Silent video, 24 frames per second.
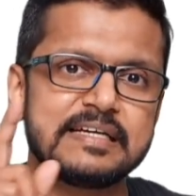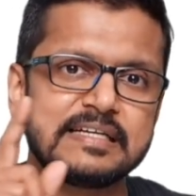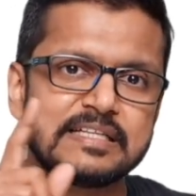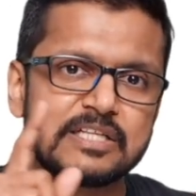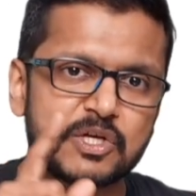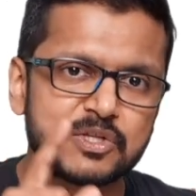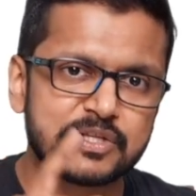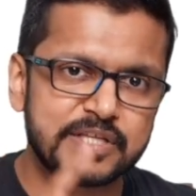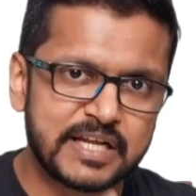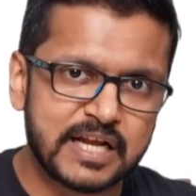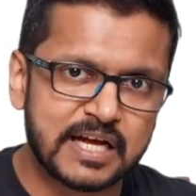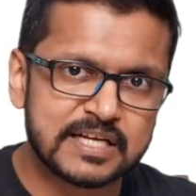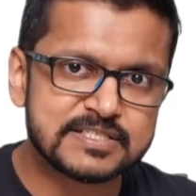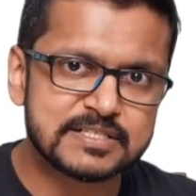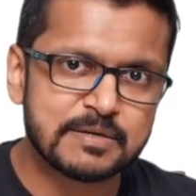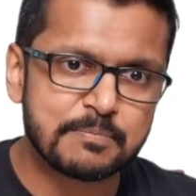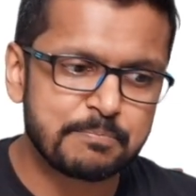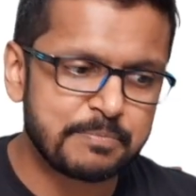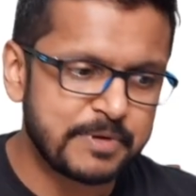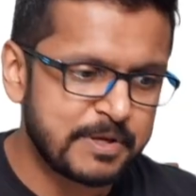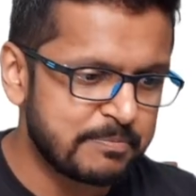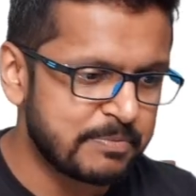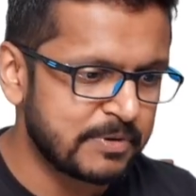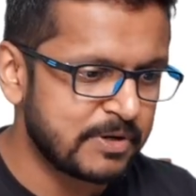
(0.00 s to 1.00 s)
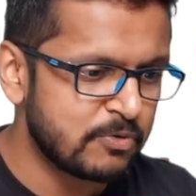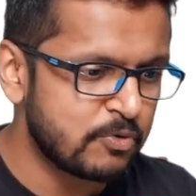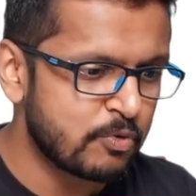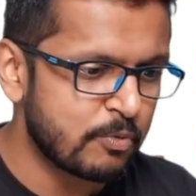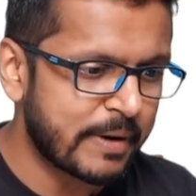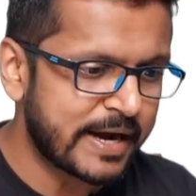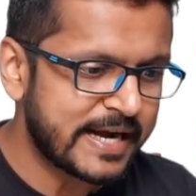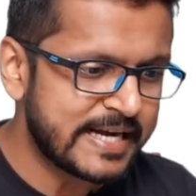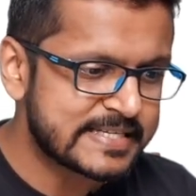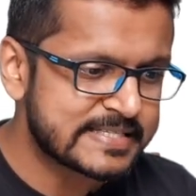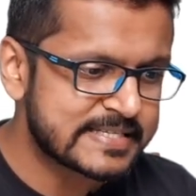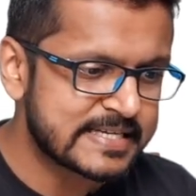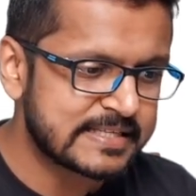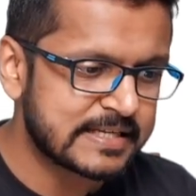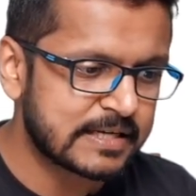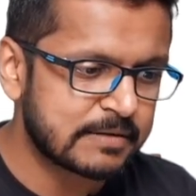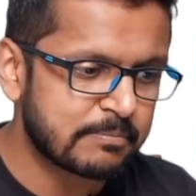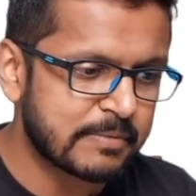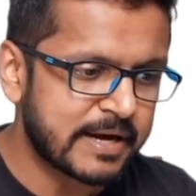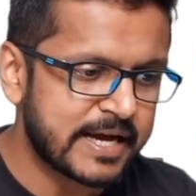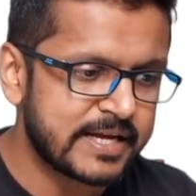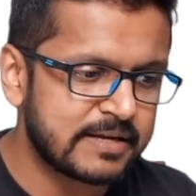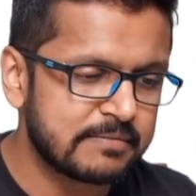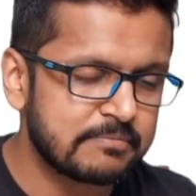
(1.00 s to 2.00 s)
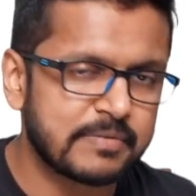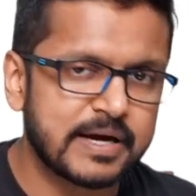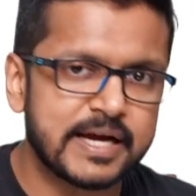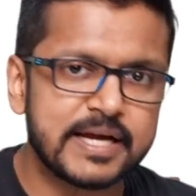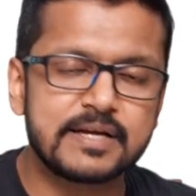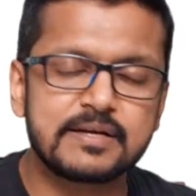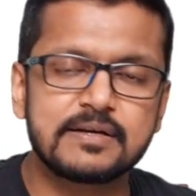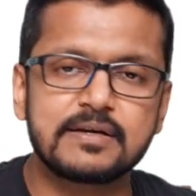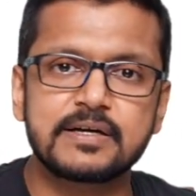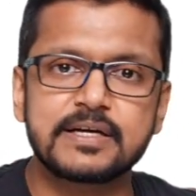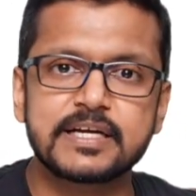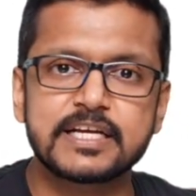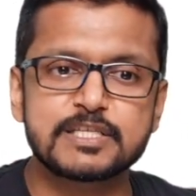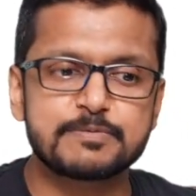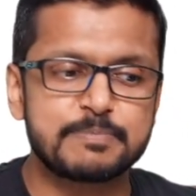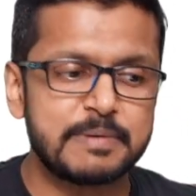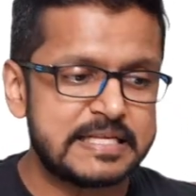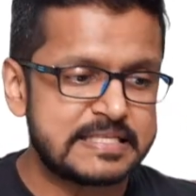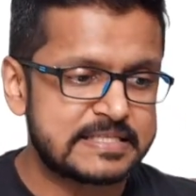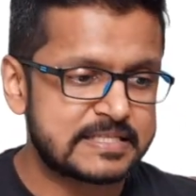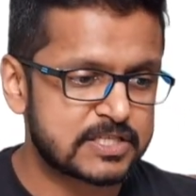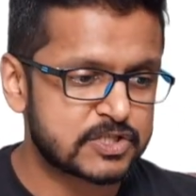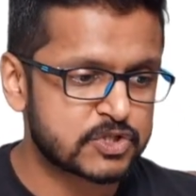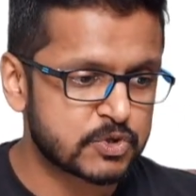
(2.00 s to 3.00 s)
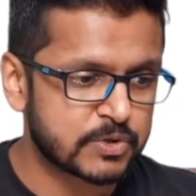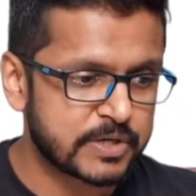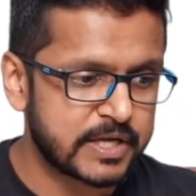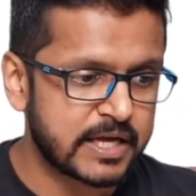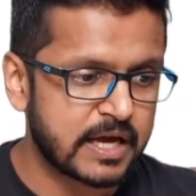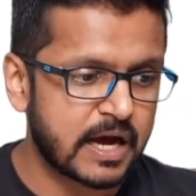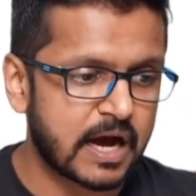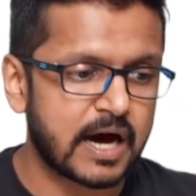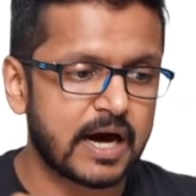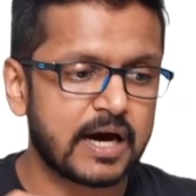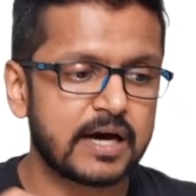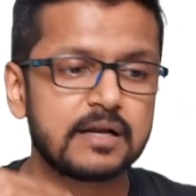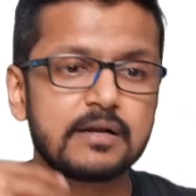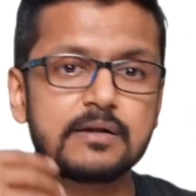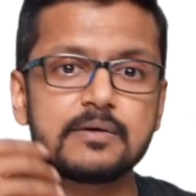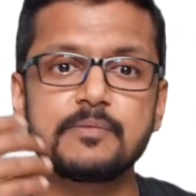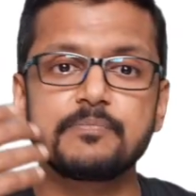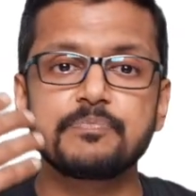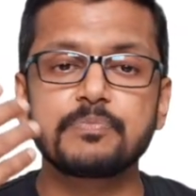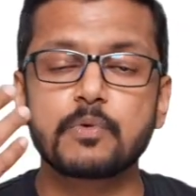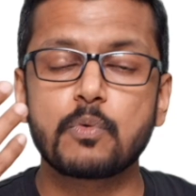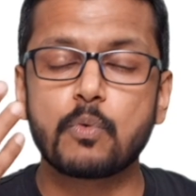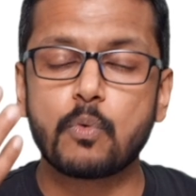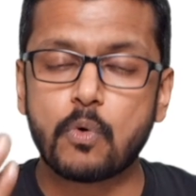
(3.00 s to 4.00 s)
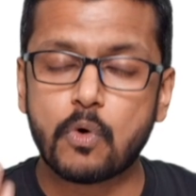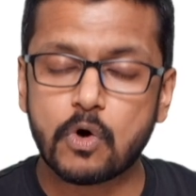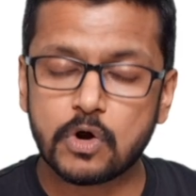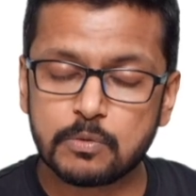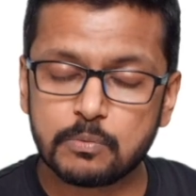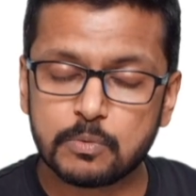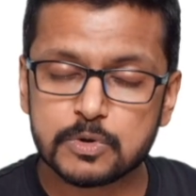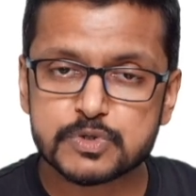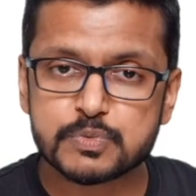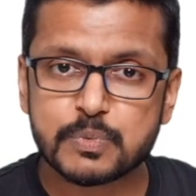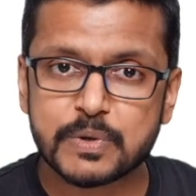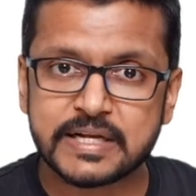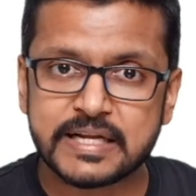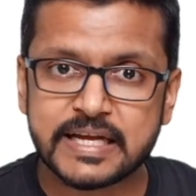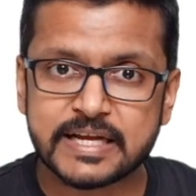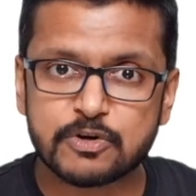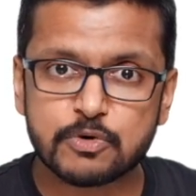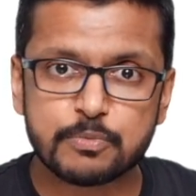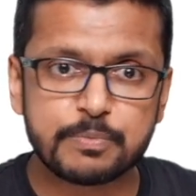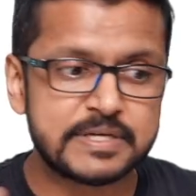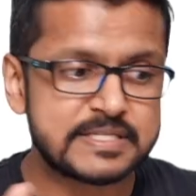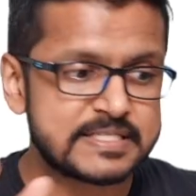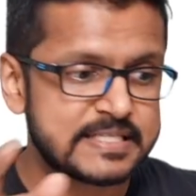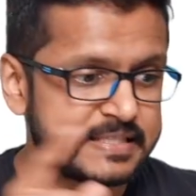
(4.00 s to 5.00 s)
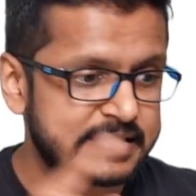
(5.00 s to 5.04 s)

Now, there are some people who might say that my expenses today are almost 1 lakh rupees.